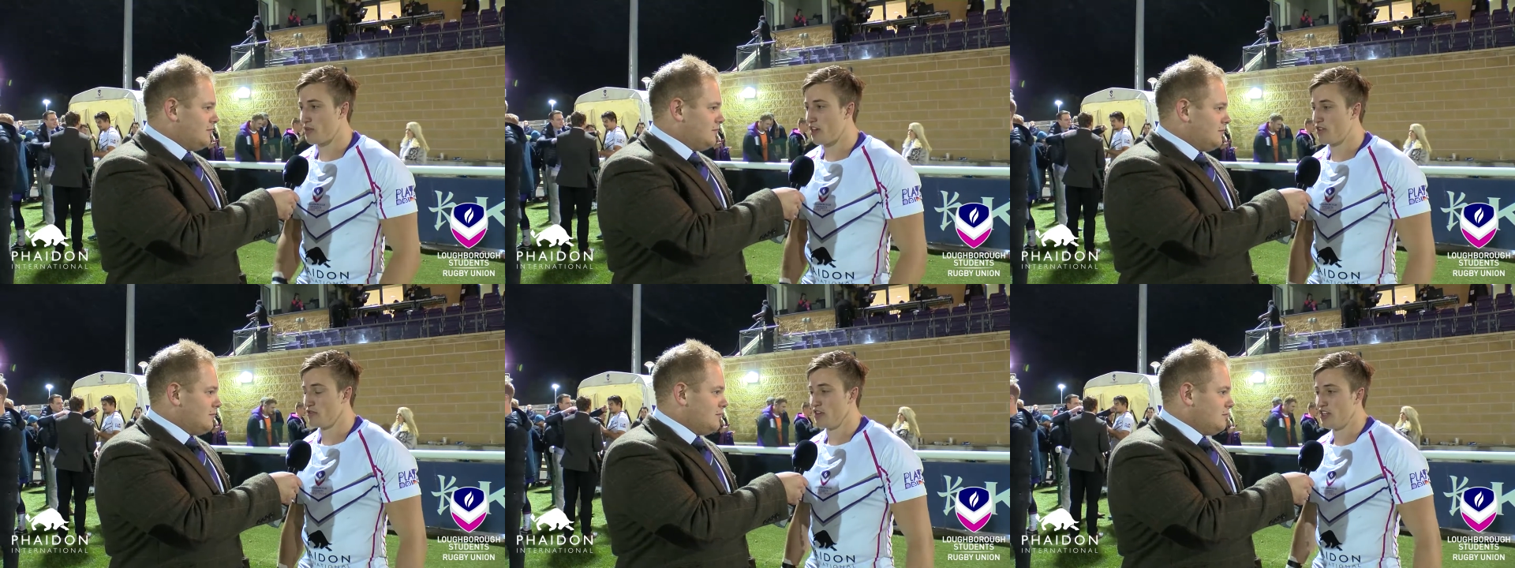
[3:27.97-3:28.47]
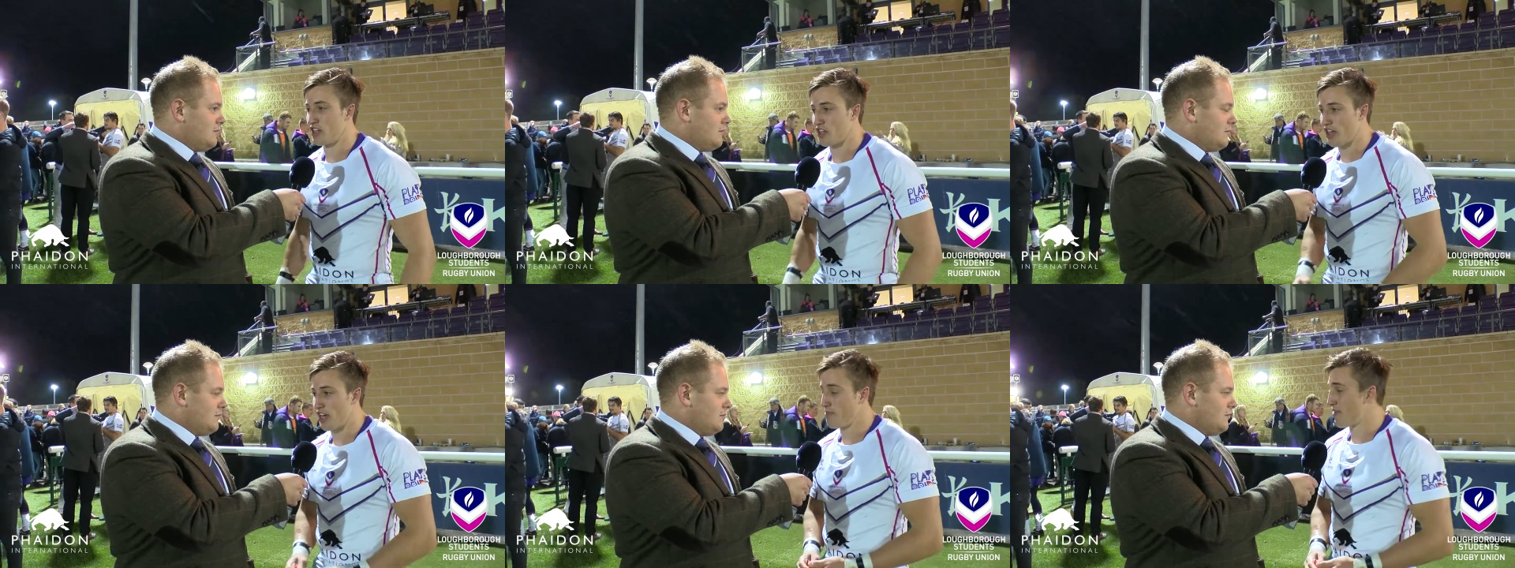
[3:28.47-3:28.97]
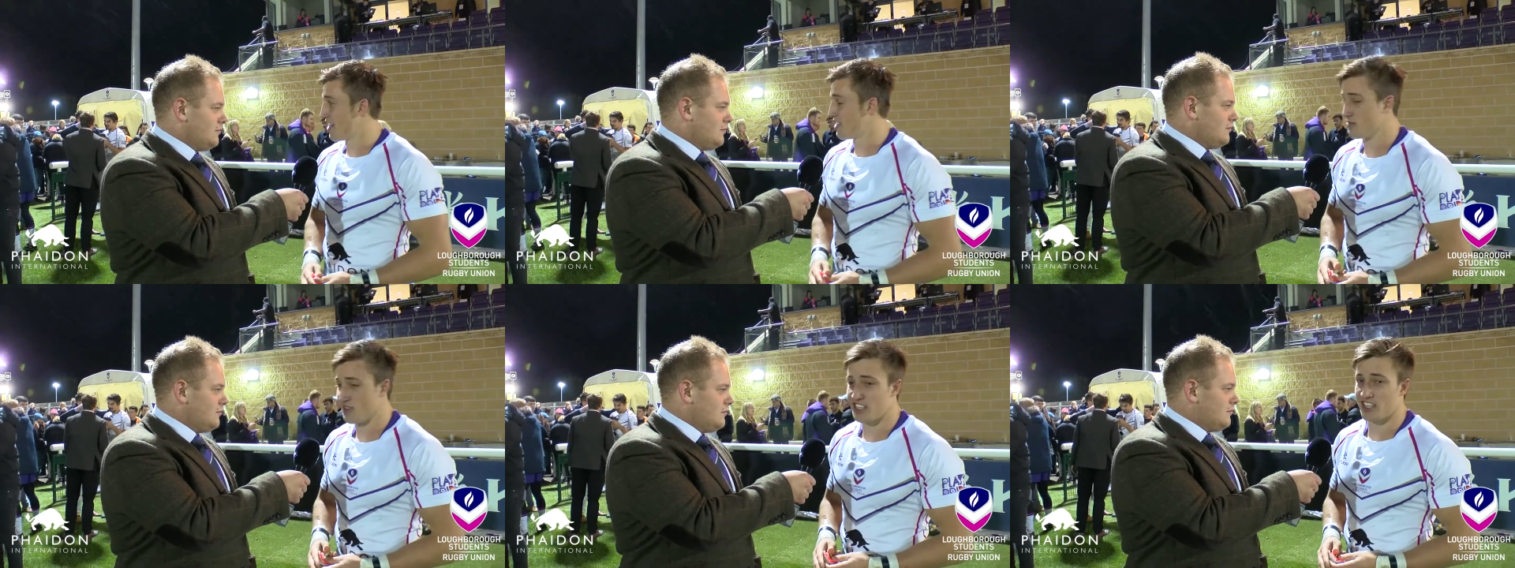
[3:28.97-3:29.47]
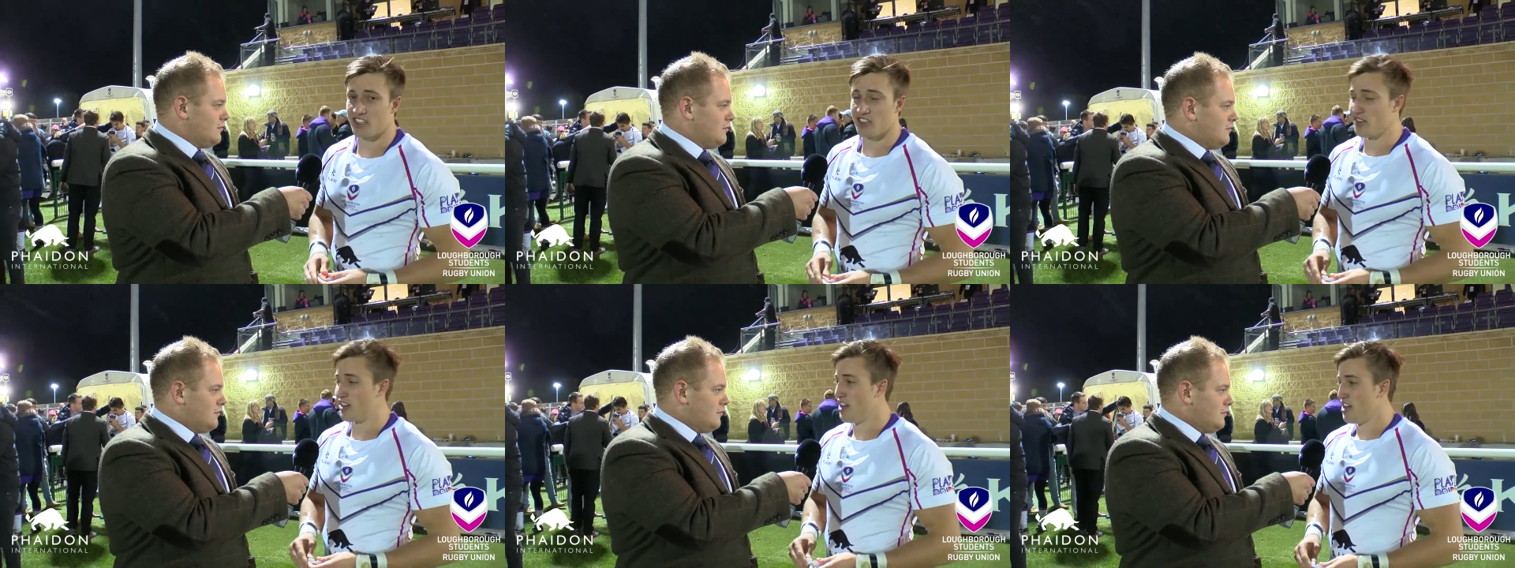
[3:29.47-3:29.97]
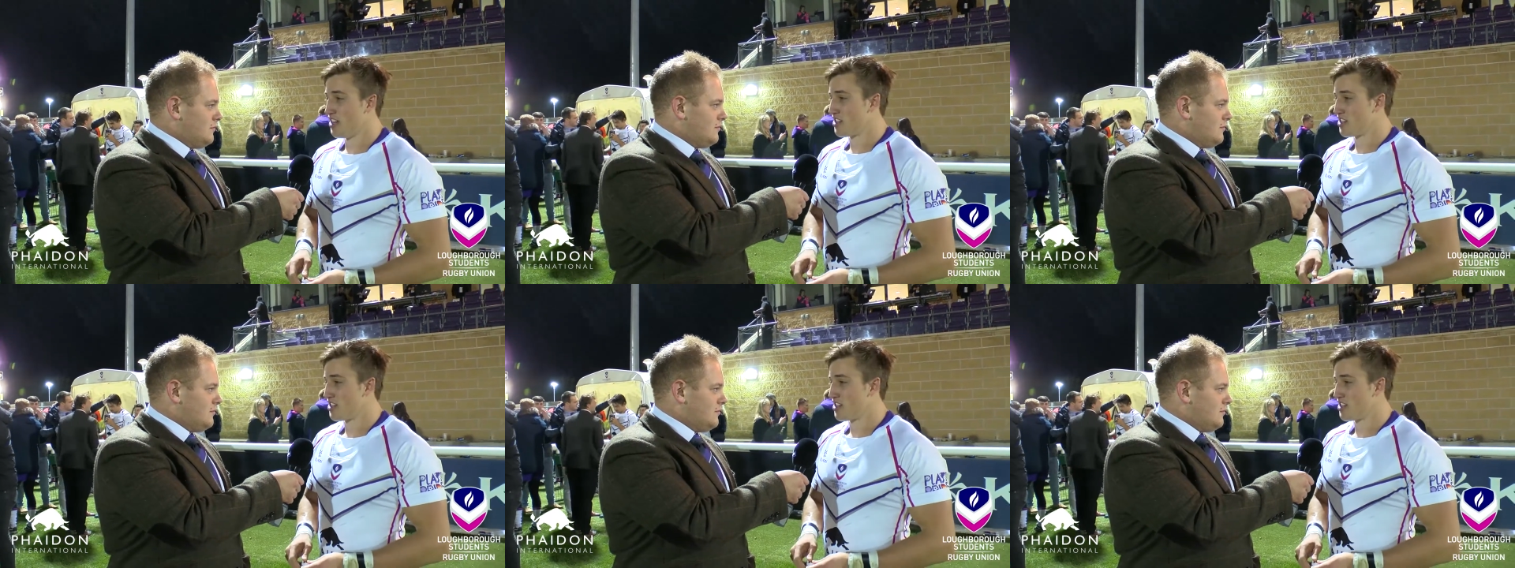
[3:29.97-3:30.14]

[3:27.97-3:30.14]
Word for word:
Speaker 1: We had a really good game plan and we stick to it.